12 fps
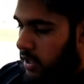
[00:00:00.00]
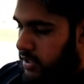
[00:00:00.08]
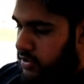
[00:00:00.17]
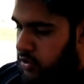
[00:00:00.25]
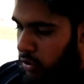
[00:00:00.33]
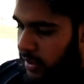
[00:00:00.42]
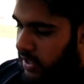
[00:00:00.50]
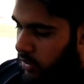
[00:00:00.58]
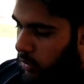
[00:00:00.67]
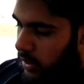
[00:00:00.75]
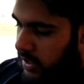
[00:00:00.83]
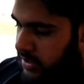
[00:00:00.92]
just look at
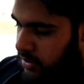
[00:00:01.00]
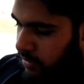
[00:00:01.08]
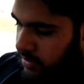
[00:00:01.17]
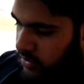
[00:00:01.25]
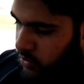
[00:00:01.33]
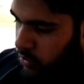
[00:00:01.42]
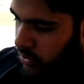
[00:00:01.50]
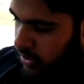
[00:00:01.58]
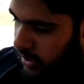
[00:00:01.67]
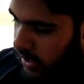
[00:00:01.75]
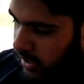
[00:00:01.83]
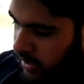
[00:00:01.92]
the quality of this
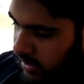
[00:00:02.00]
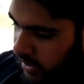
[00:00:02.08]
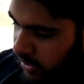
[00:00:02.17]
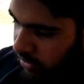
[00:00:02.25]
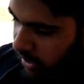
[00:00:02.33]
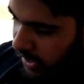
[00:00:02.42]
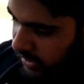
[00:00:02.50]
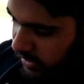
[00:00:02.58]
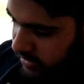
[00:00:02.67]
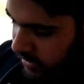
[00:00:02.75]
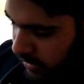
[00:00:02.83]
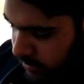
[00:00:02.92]
wood. The grain is